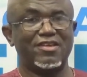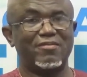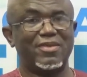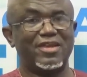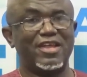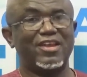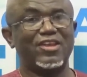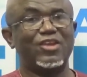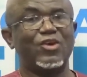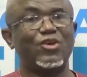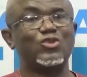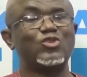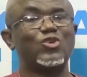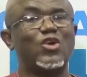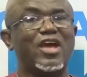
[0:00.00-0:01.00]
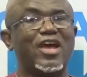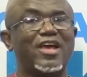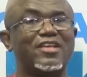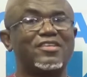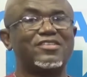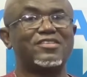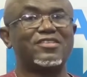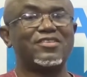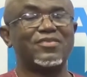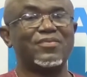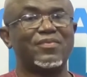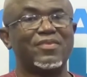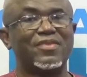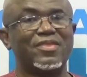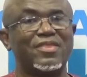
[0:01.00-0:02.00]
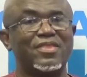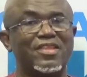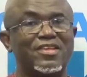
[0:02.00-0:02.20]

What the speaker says: But then he also has, the